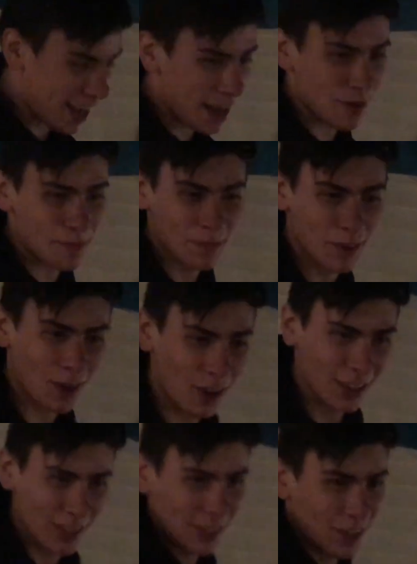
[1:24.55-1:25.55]
I'm
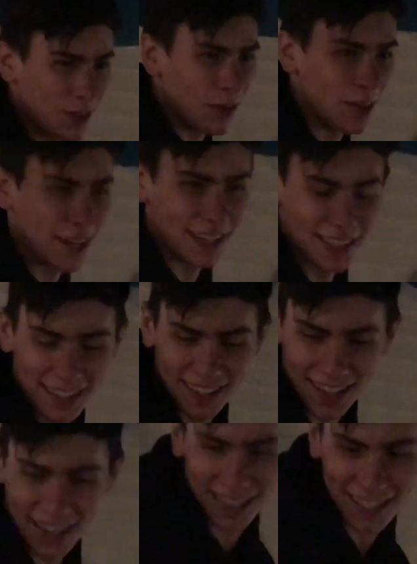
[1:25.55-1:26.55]
calling you to court and